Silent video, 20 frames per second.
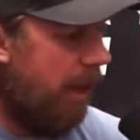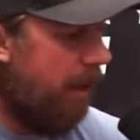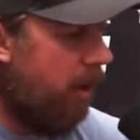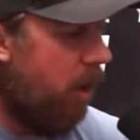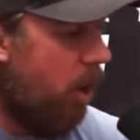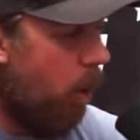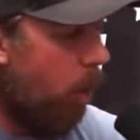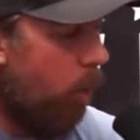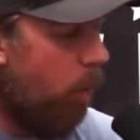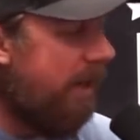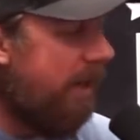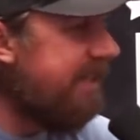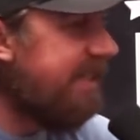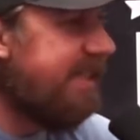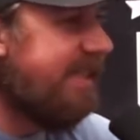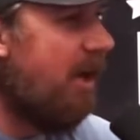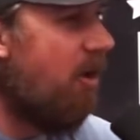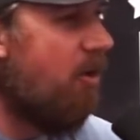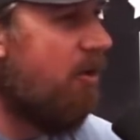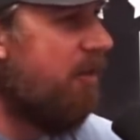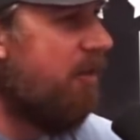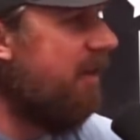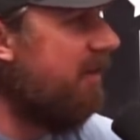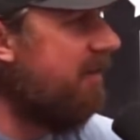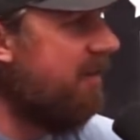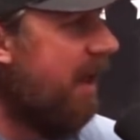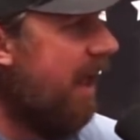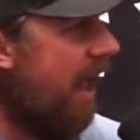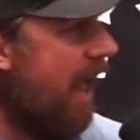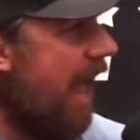Like we sell
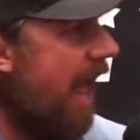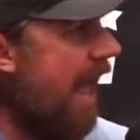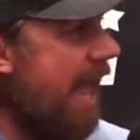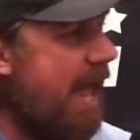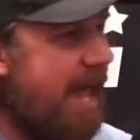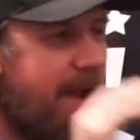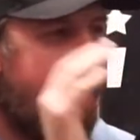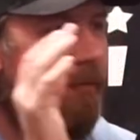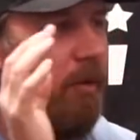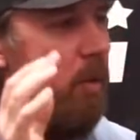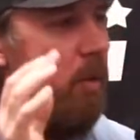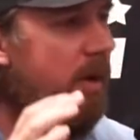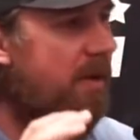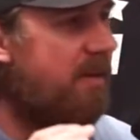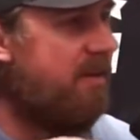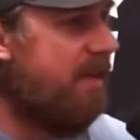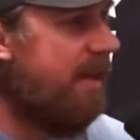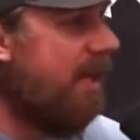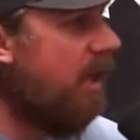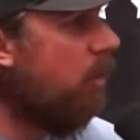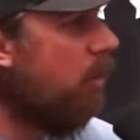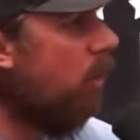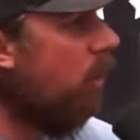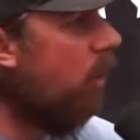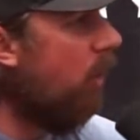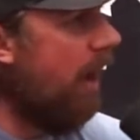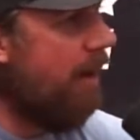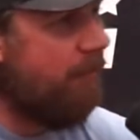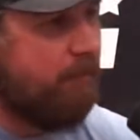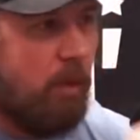this. Hey, everyone's
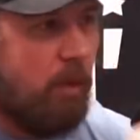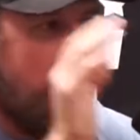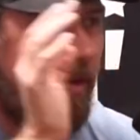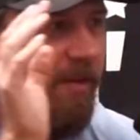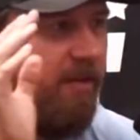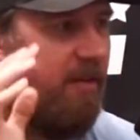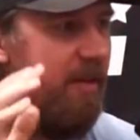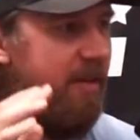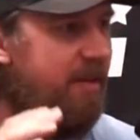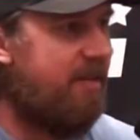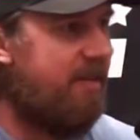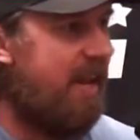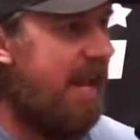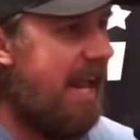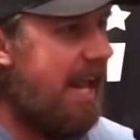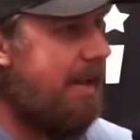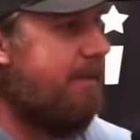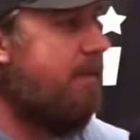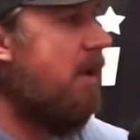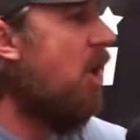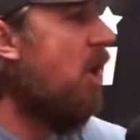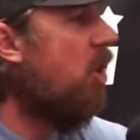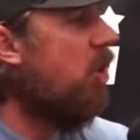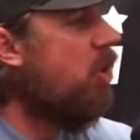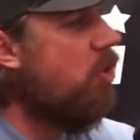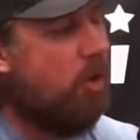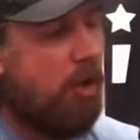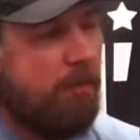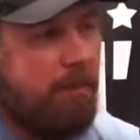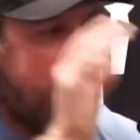equal. Everyone's the same.
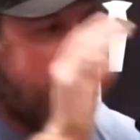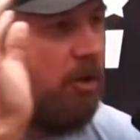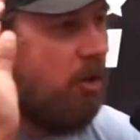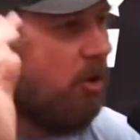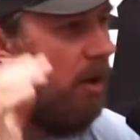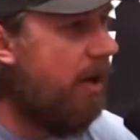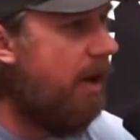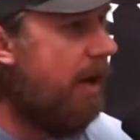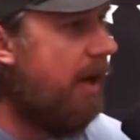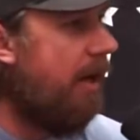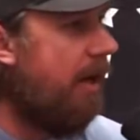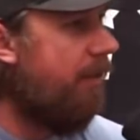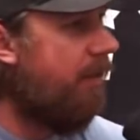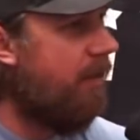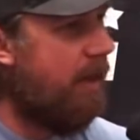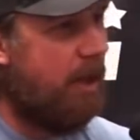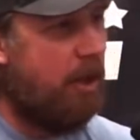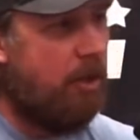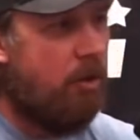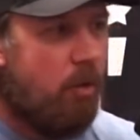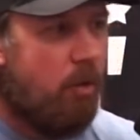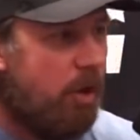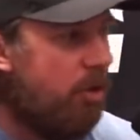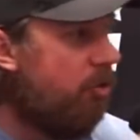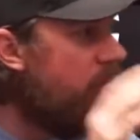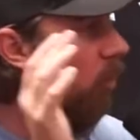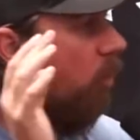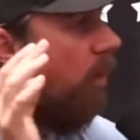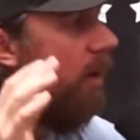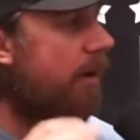You could be good at anything. You
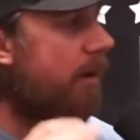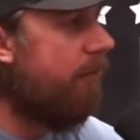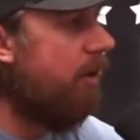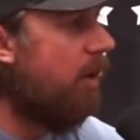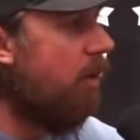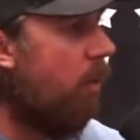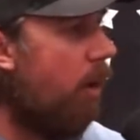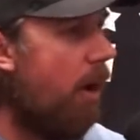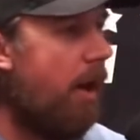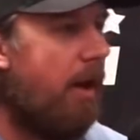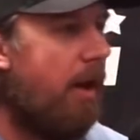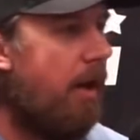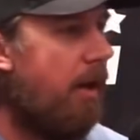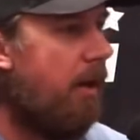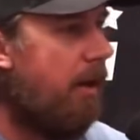could do whatever you want.